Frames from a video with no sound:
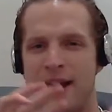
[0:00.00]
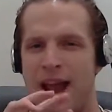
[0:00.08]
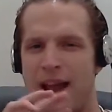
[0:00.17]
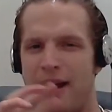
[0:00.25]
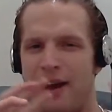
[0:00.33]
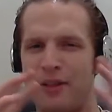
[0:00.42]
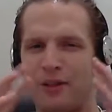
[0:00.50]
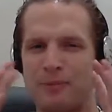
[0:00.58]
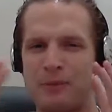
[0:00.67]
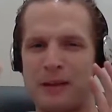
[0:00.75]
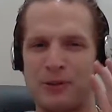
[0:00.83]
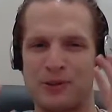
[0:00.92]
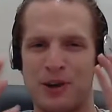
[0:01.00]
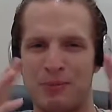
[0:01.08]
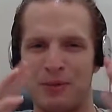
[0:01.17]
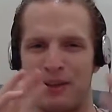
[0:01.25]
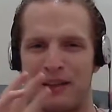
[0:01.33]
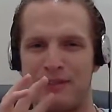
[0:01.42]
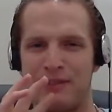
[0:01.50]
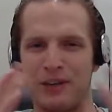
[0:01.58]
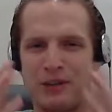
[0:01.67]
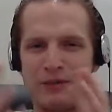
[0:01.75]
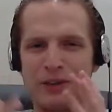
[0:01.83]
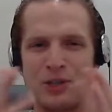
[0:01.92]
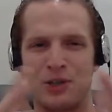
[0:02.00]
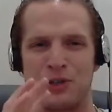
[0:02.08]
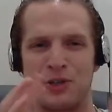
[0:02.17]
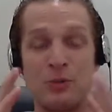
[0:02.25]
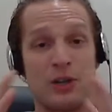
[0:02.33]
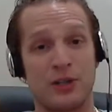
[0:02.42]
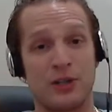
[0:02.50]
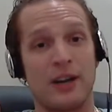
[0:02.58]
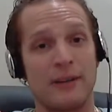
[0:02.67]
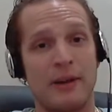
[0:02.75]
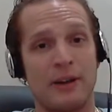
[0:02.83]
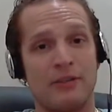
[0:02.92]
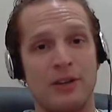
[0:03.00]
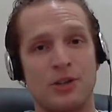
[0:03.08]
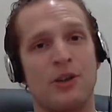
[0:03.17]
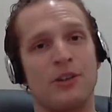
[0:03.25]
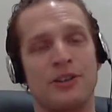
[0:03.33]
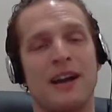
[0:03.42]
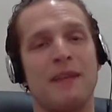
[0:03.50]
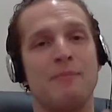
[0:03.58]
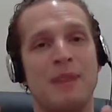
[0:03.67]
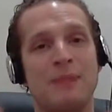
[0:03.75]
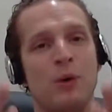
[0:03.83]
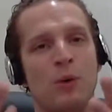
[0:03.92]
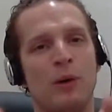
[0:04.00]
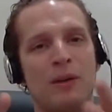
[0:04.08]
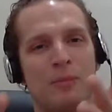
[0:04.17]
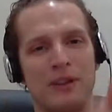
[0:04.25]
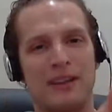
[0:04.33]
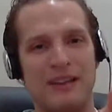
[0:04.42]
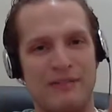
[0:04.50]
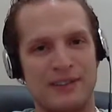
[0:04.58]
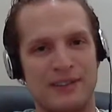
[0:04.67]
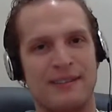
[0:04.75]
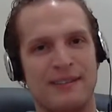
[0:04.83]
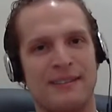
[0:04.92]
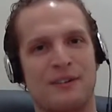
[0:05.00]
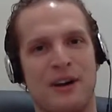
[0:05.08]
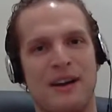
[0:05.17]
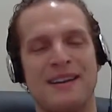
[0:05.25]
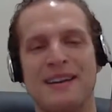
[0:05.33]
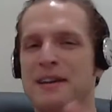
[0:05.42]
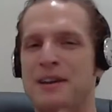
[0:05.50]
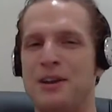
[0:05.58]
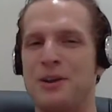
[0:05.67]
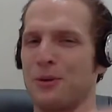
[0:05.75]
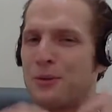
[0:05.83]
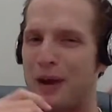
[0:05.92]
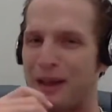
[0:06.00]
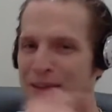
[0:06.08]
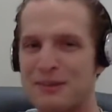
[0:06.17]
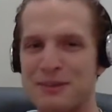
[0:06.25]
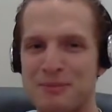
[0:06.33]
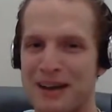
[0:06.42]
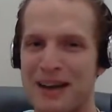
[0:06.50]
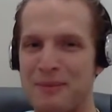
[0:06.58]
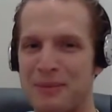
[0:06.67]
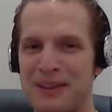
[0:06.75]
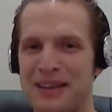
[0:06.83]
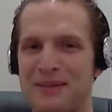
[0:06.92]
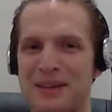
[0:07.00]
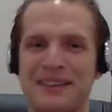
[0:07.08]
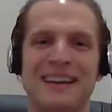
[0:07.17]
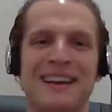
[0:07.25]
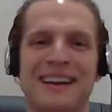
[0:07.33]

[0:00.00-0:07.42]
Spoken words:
and other people start believing in your vision too. When you're talking about your vision all the time, people will believe it, right? Your relatives might not believe it.